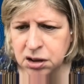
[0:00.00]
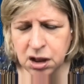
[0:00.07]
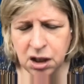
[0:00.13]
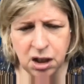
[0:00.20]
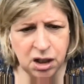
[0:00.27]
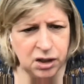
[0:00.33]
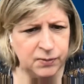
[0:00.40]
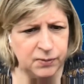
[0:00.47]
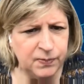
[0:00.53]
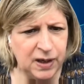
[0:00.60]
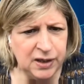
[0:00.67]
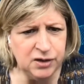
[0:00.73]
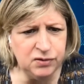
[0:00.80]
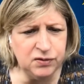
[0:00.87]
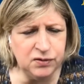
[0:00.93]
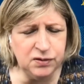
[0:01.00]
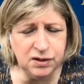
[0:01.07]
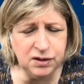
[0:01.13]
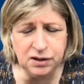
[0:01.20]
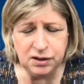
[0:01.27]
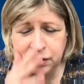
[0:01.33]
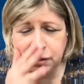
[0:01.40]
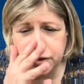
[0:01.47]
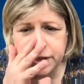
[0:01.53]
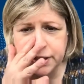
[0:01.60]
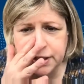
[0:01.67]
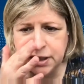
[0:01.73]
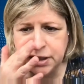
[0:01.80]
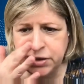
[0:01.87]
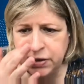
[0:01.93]
I don't,
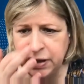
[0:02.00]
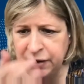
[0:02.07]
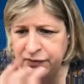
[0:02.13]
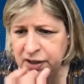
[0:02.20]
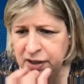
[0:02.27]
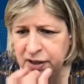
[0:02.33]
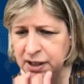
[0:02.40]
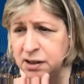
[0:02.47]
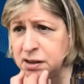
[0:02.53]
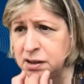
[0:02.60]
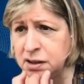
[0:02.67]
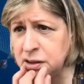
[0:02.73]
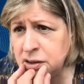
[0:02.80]
Saddiq, do you have any?